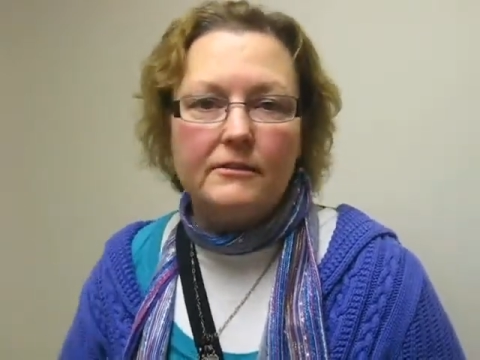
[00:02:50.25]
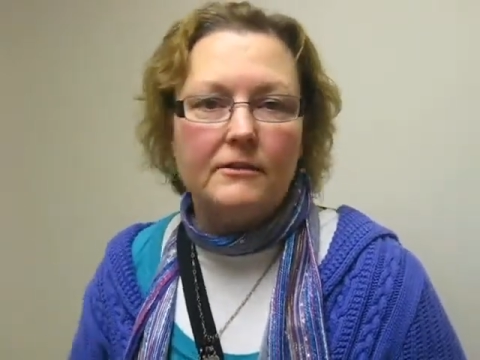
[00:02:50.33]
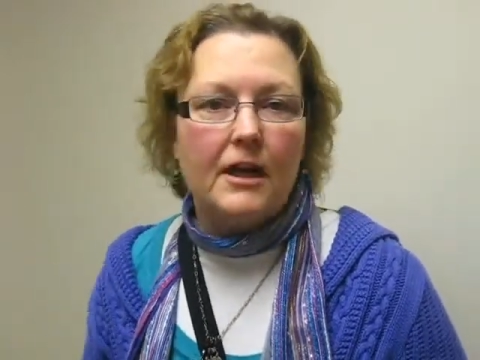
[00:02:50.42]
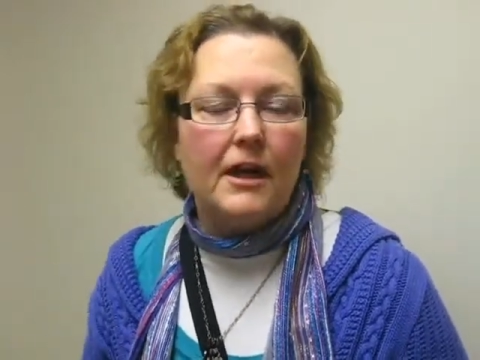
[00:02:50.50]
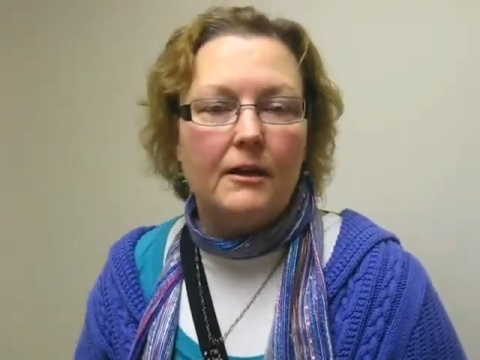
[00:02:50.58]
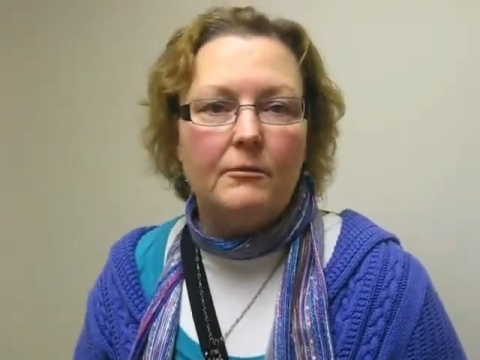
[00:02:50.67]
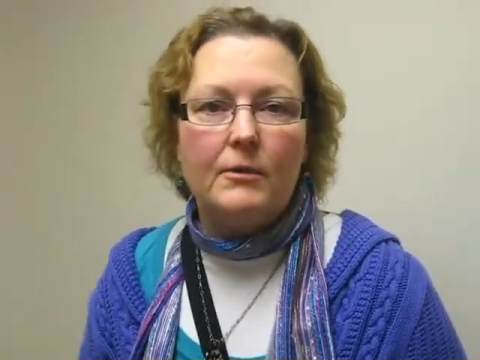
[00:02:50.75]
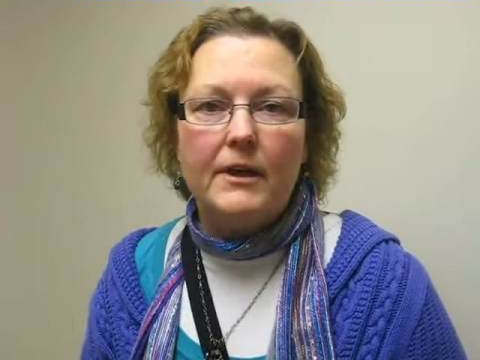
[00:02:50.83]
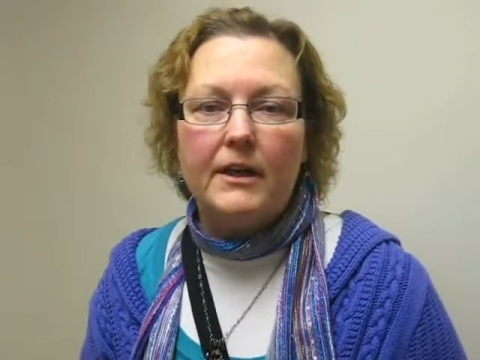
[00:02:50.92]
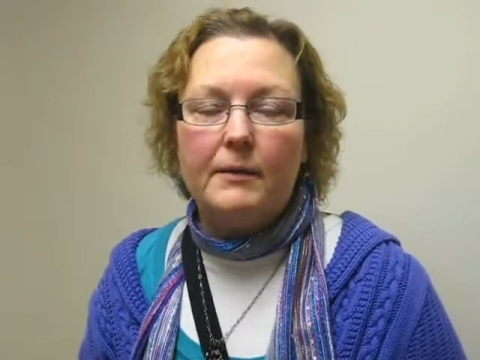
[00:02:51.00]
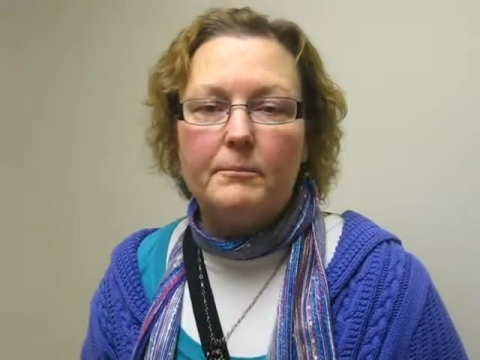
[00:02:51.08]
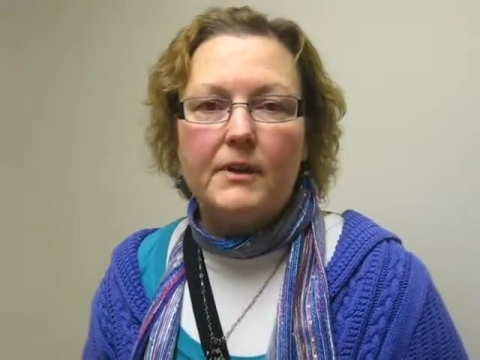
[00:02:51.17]
are
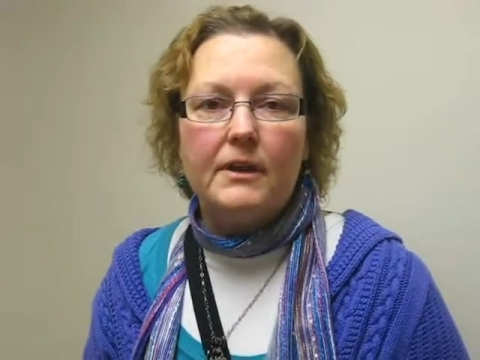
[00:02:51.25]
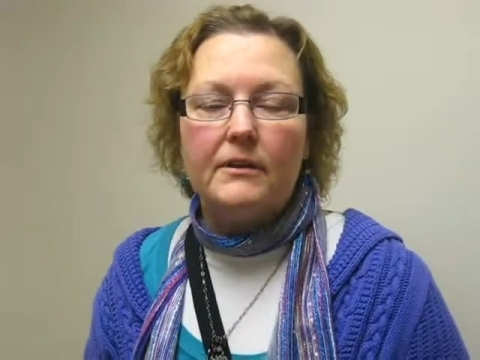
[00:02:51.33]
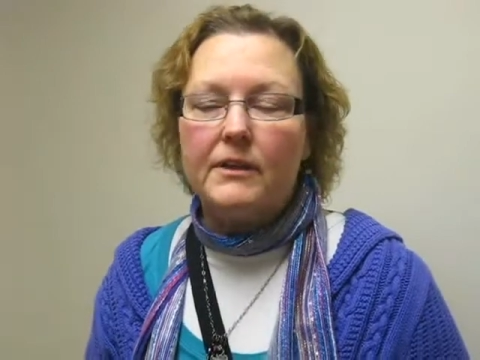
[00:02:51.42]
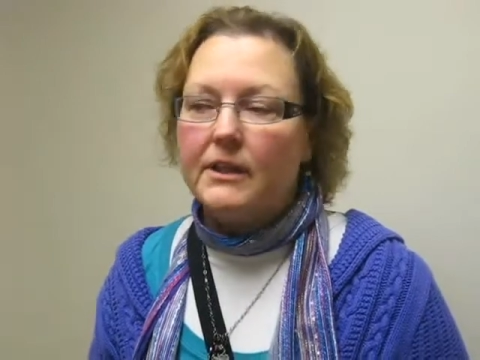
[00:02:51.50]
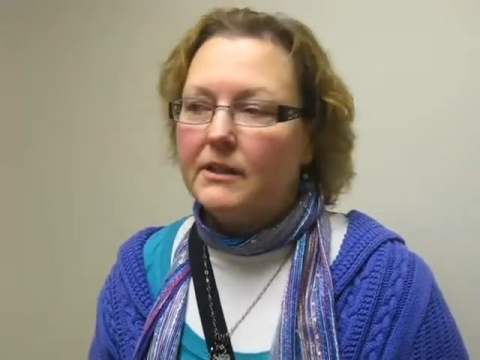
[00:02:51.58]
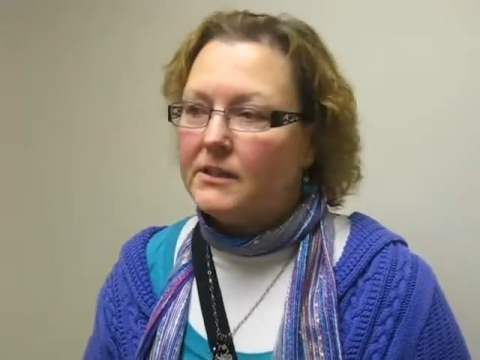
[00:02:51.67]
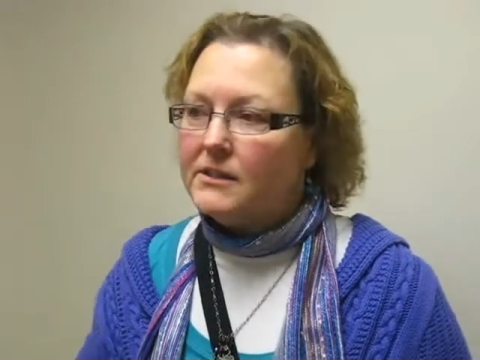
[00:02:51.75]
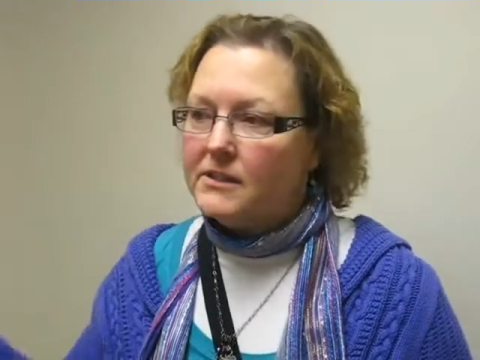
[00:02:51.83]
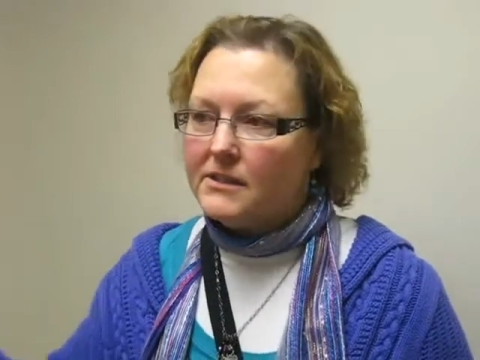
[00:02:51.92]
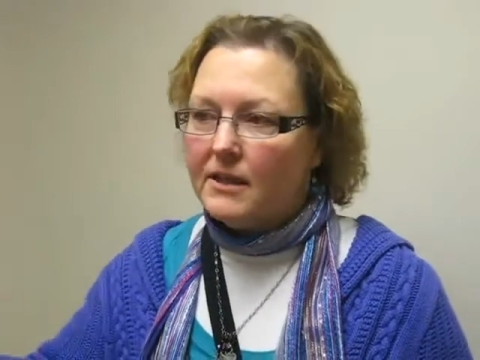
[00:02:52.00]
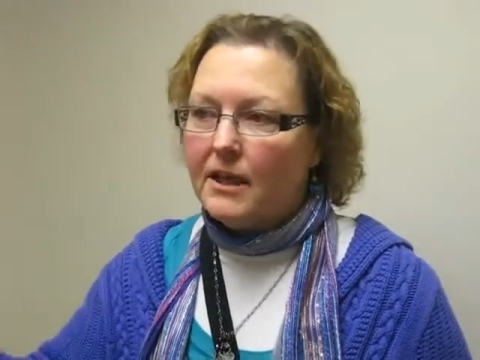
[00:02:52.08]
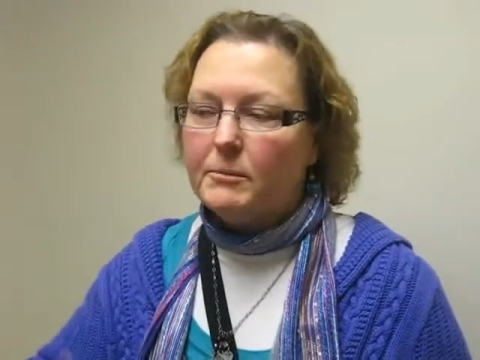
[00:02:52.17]
right up there, and this is
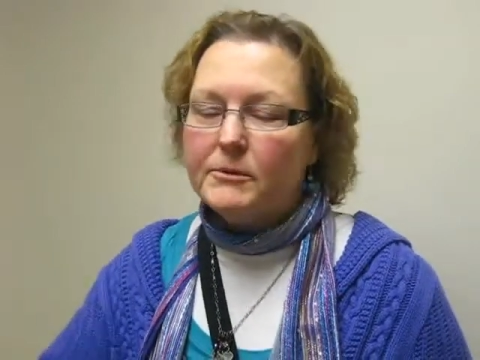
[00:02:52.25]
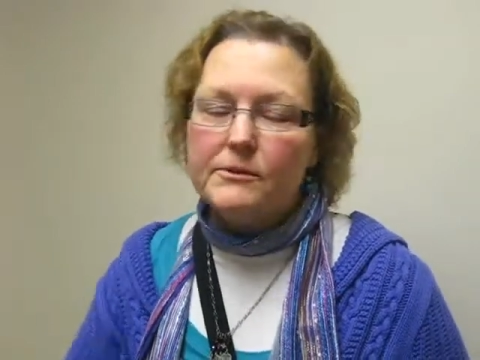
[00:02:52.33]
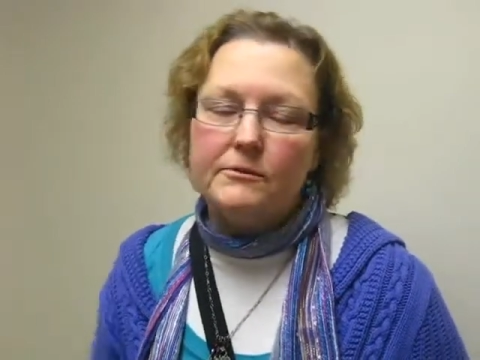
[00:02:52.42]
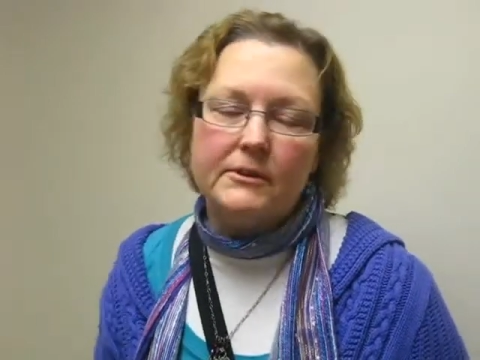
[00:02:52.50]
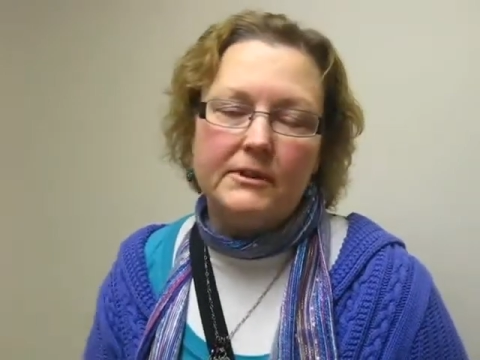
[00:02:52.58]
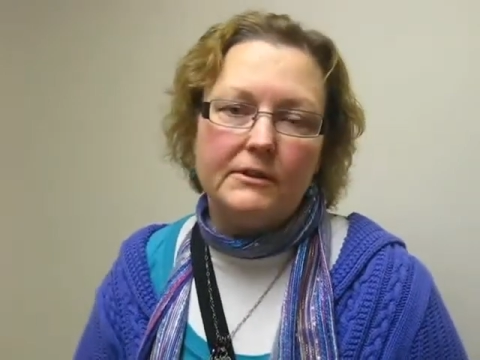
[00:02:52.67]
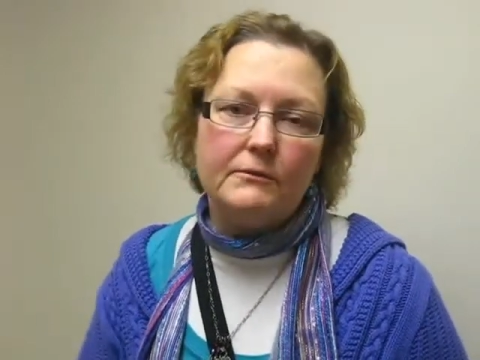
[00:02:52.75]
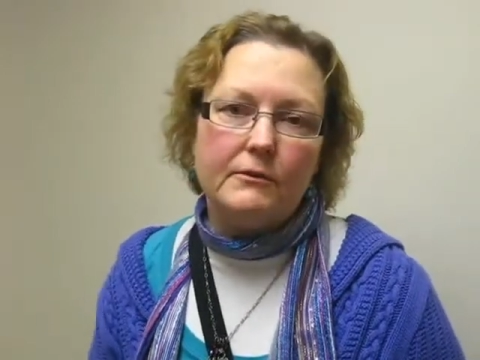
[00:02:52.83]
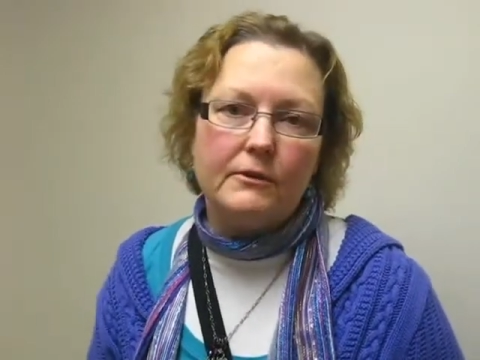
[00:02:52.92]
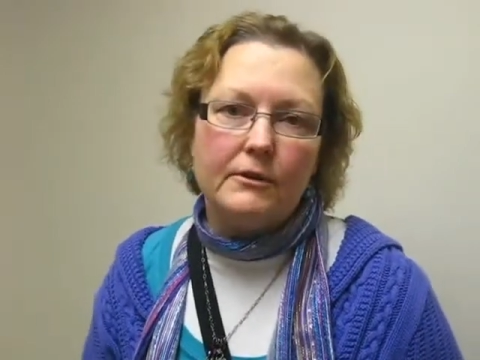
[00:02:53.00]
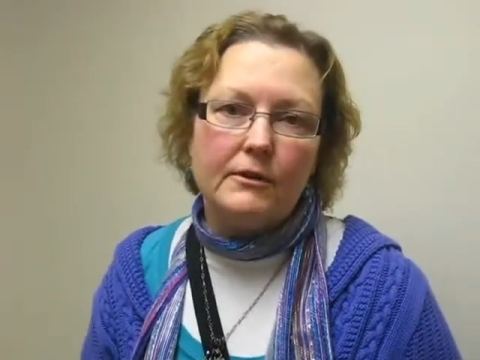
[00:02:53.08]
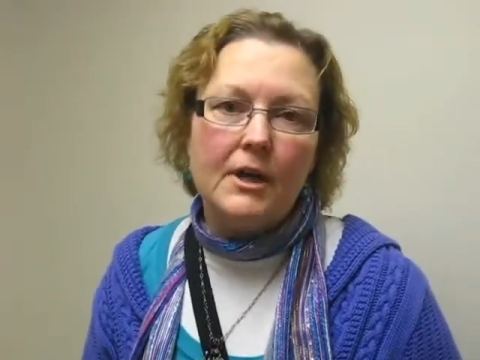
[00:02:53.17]
an opportunity
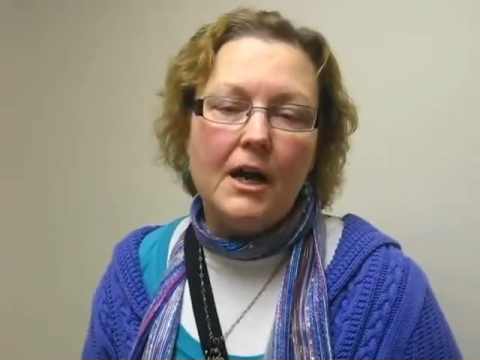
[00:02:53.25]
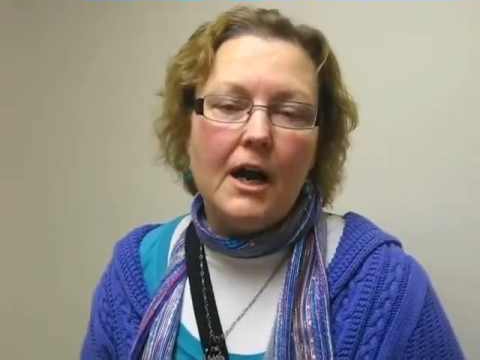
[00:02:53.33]
for